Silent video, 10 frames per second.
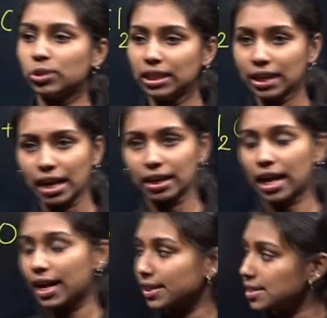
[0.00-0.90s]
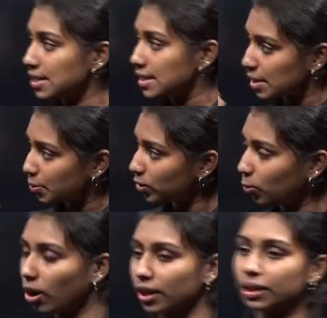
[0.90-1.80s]
the hydrogen, it's about the
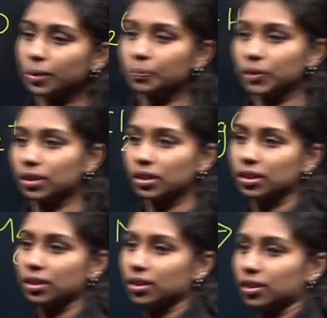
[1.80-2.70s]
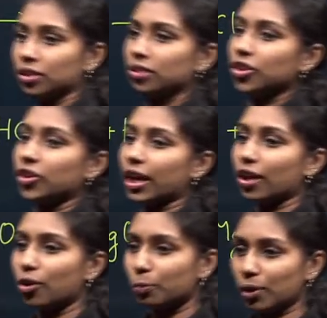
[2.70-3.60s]
water. Okay, I
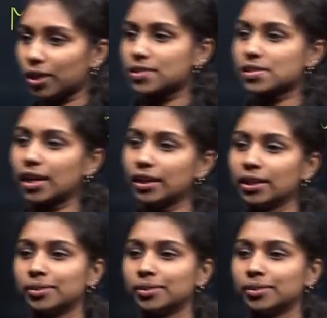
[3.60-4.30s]
hope you understand.